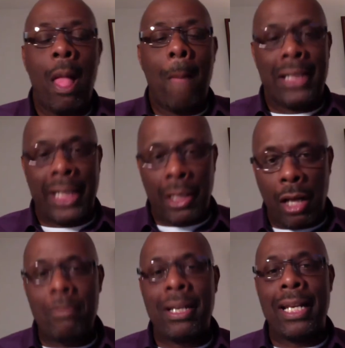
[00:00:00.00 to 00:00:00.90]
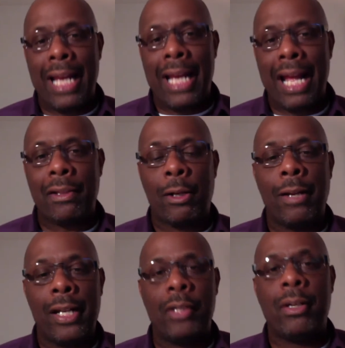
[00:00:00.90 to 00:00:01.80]
but they come together,
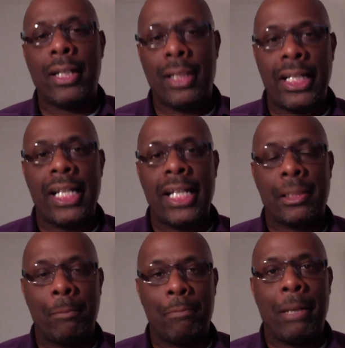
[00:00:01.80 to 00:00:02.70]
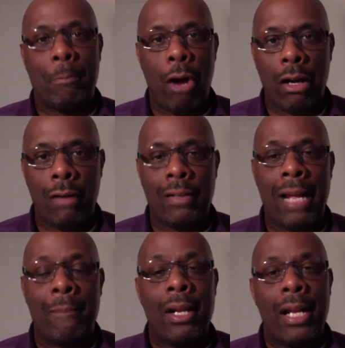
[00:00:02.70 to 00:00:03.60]
and you get the chance to be a part of
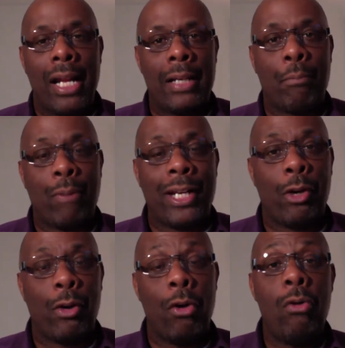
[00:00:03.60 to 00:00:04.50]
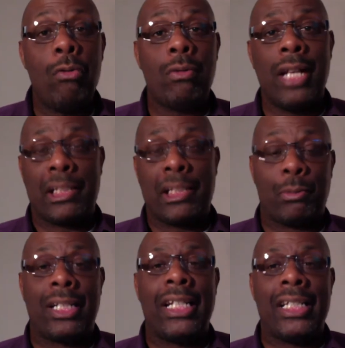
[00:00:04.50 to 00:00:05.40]
that and to bring your own
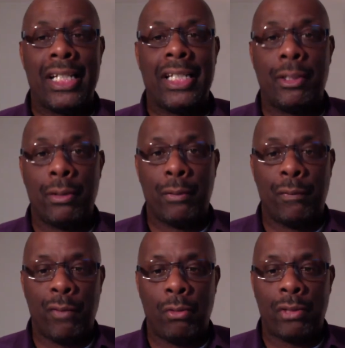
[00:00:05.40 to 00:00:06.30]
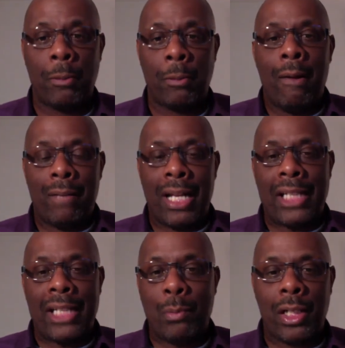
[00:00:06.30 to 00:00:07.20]
expertise into the fold. So
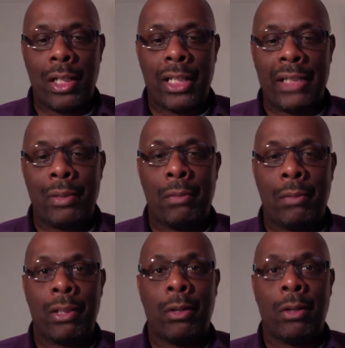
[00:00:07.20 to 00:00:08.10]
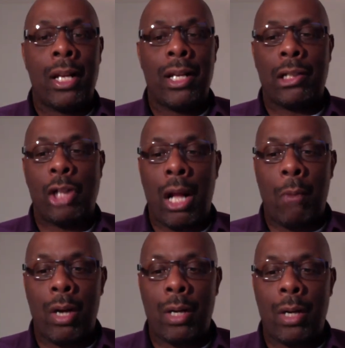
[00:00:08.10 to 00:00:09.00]
that's one of the things we talk. Now, Klarque, I
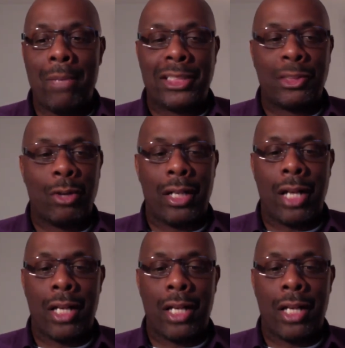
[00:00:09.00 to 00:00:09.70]
want to make sure I